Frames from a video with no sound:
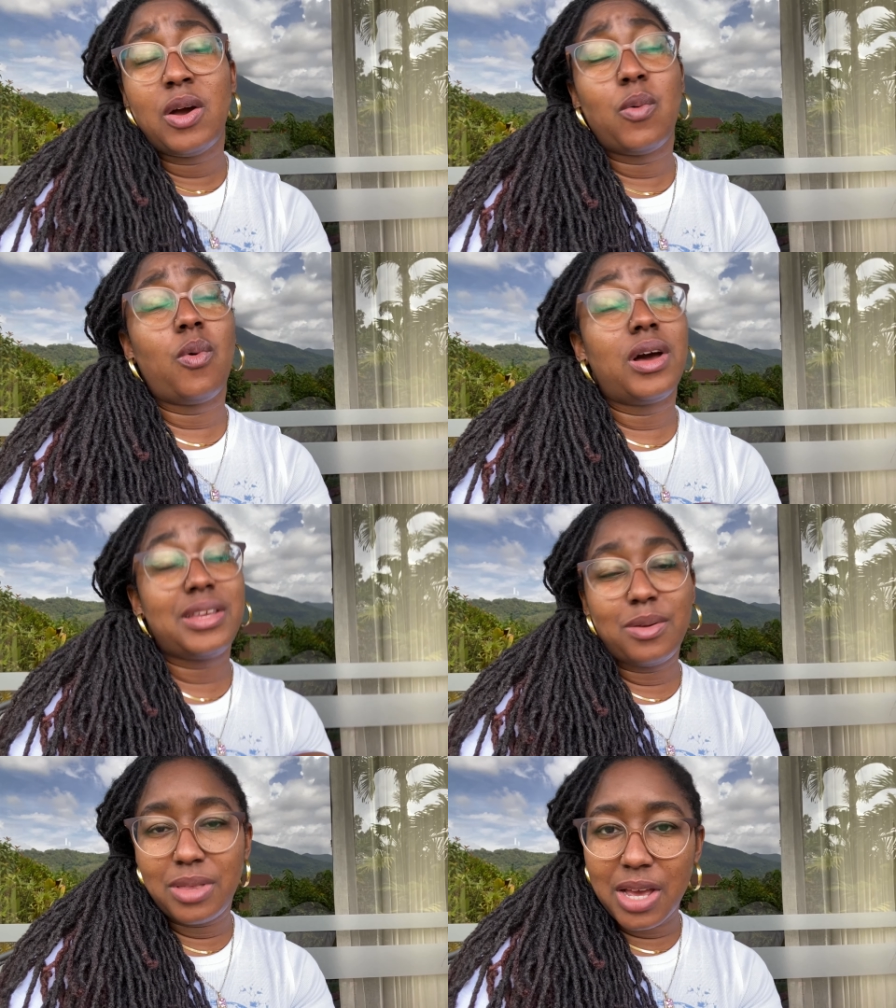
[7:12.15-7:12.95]
What do
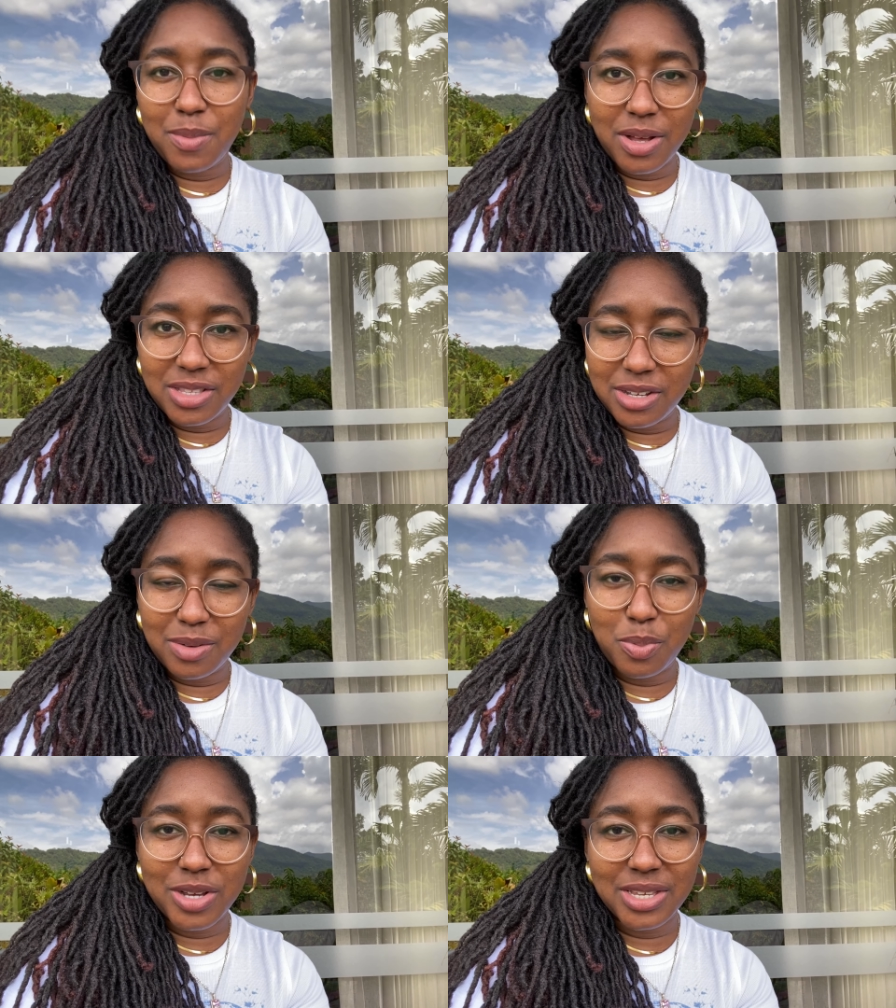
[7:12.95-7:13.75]
you think about the
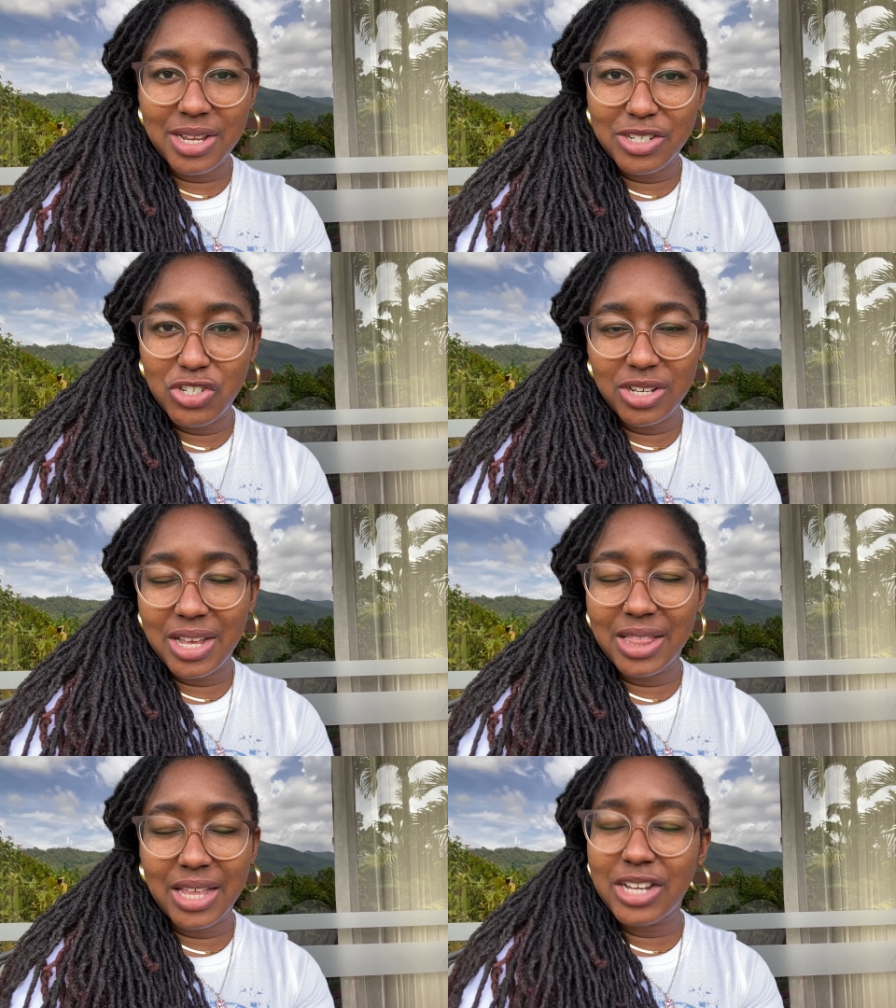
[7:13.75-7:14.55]
presidential
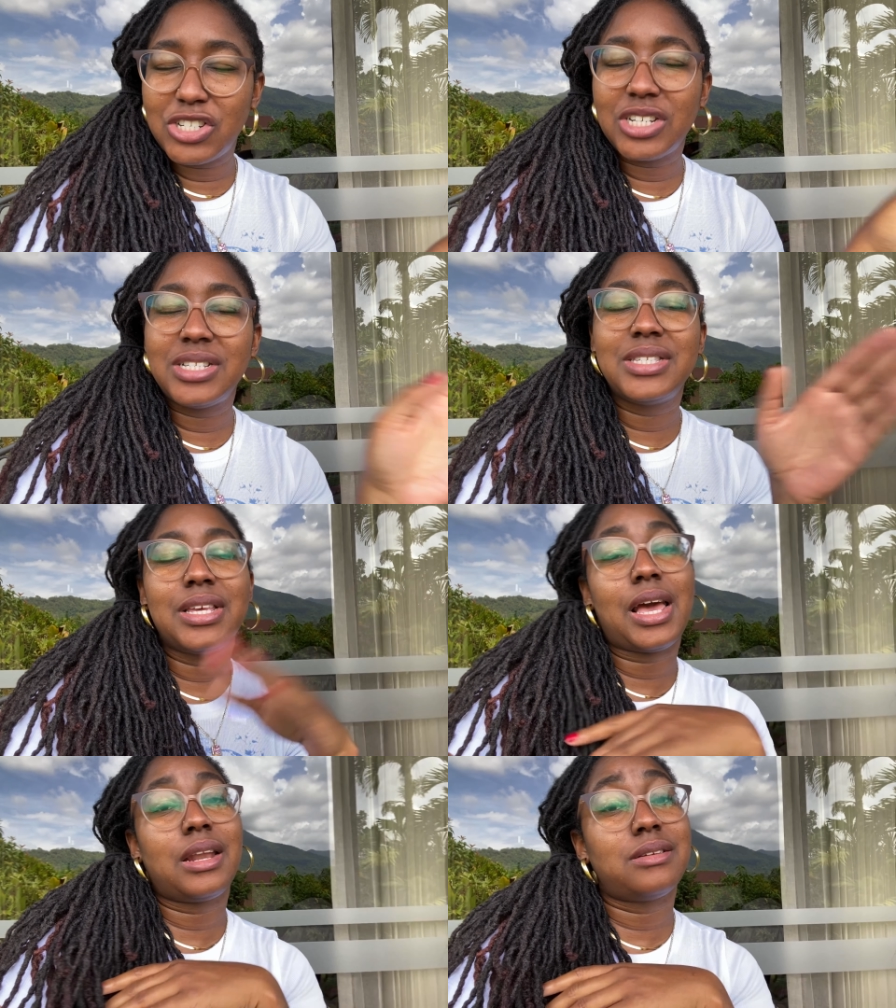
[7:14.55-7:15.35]
elections?
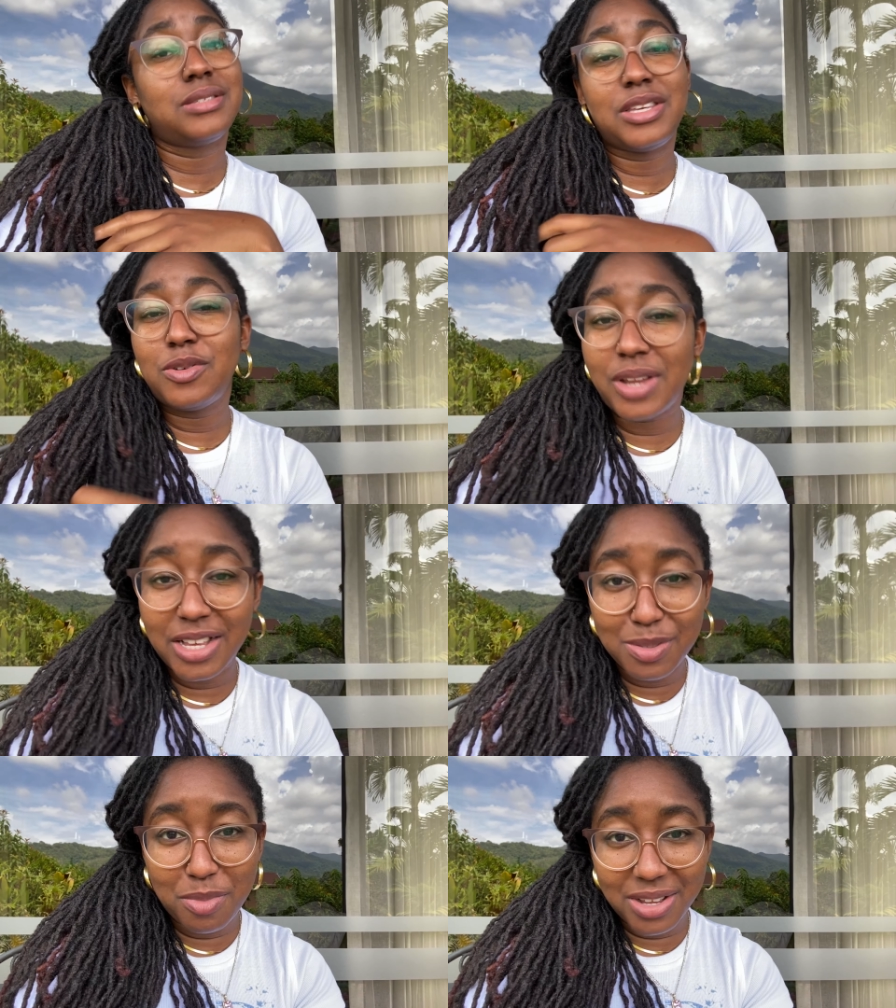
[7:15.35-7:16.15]
And I'll see you
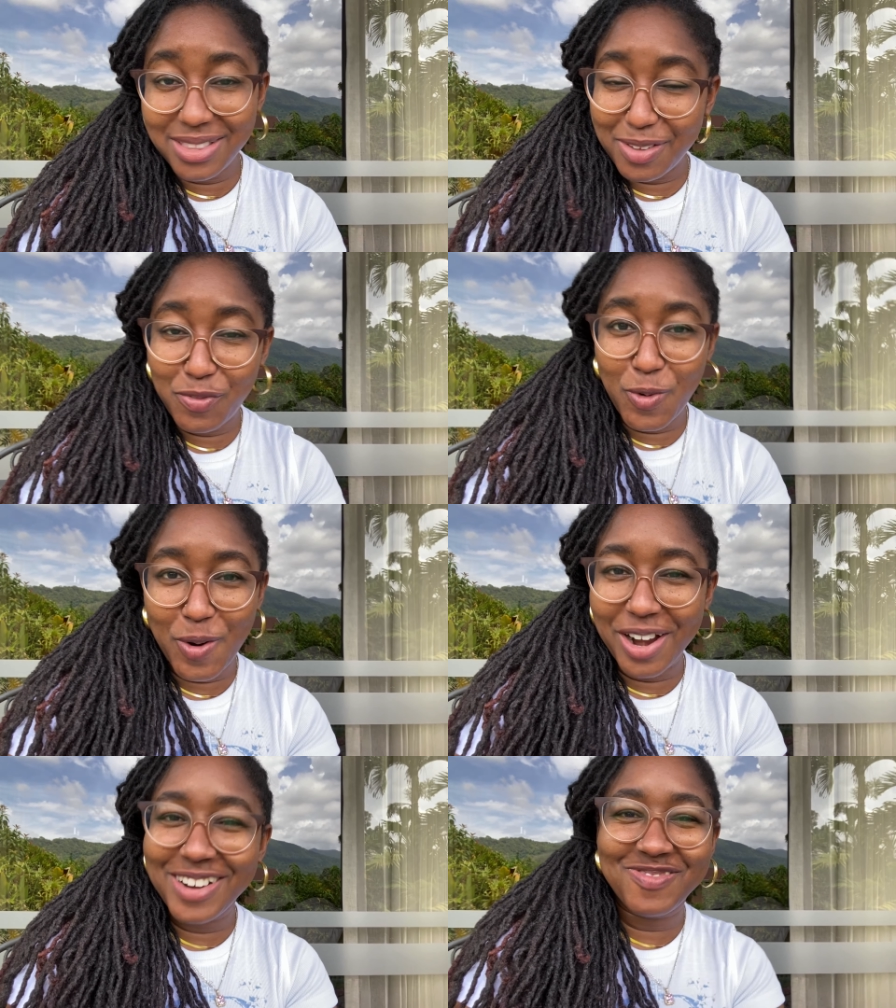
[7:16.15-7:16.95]
next month
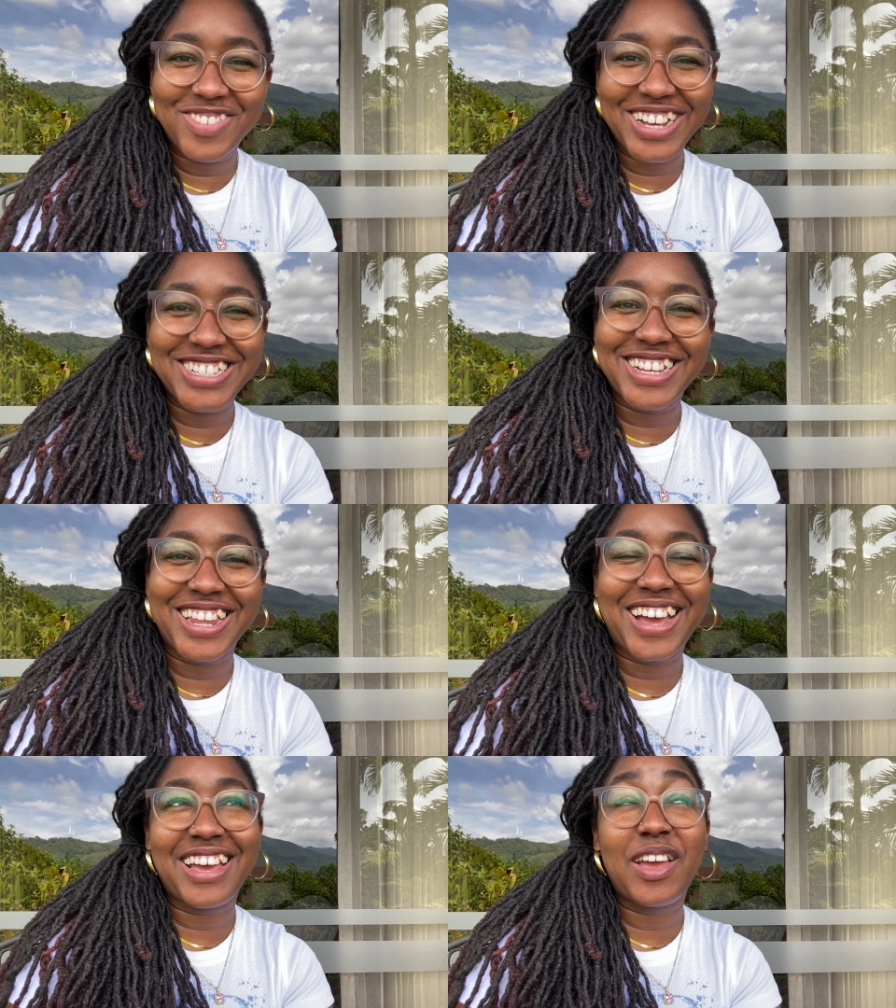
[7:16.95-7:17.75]
for my
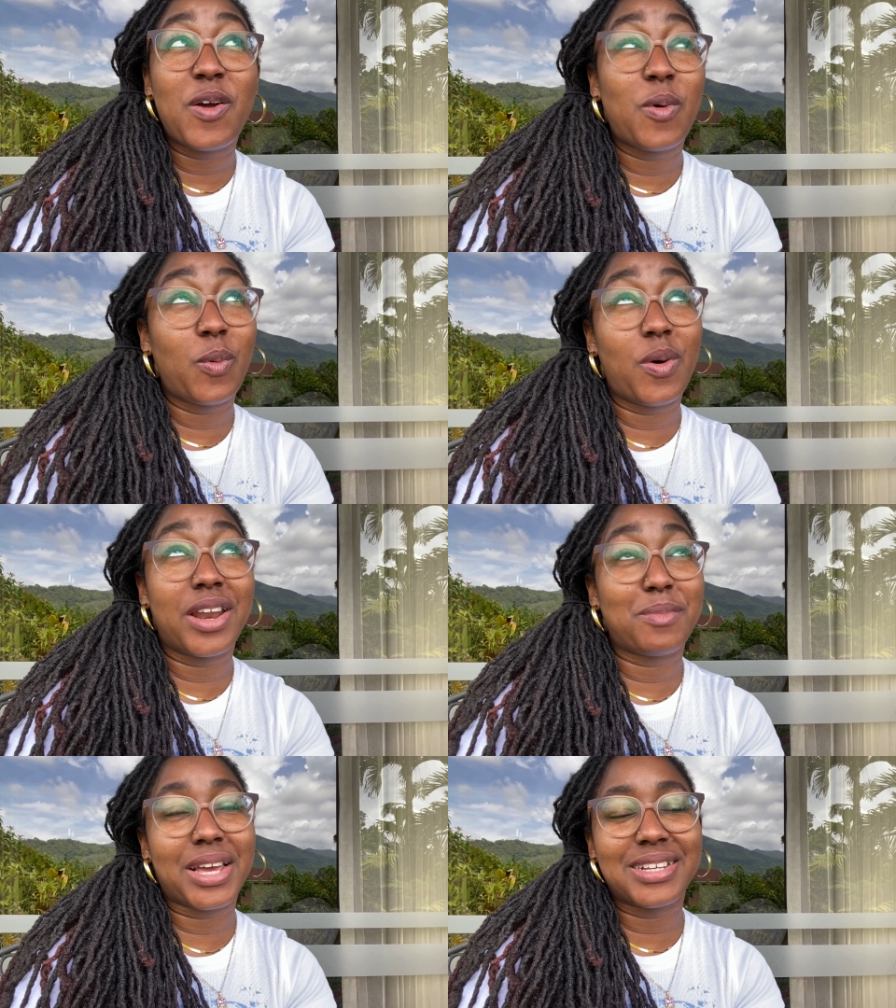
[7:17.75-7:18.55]
July. What
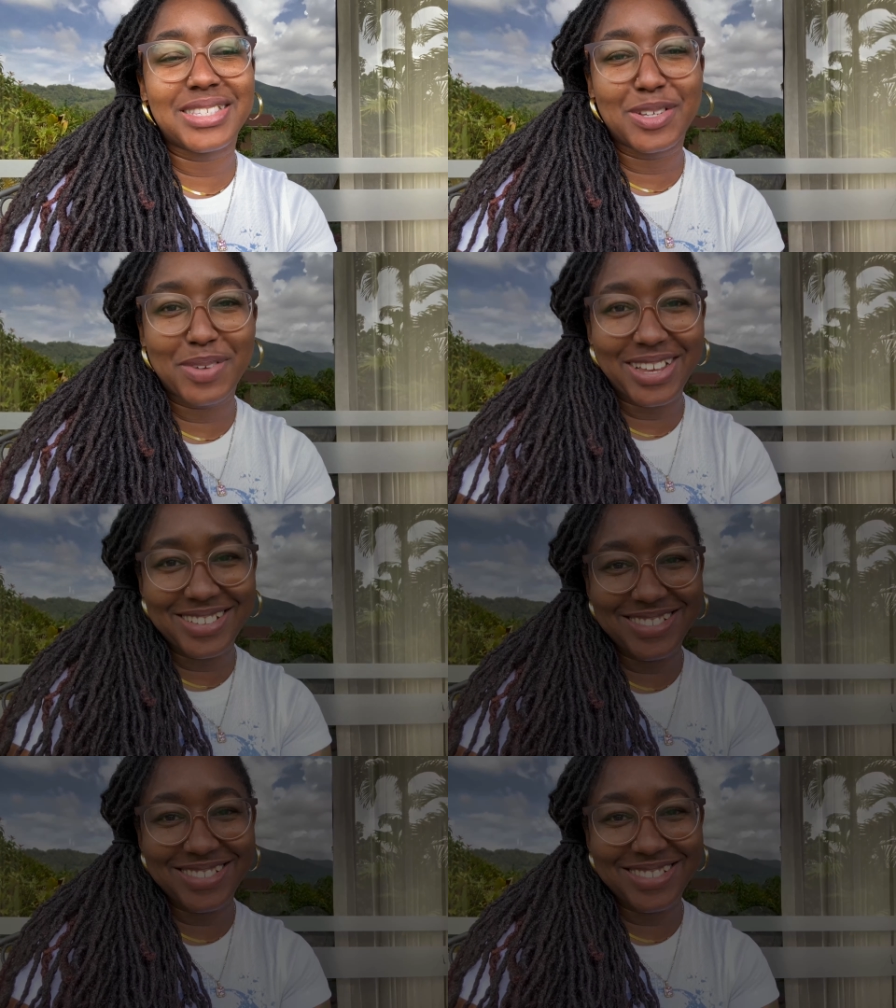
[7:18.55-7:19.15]
am I consuming?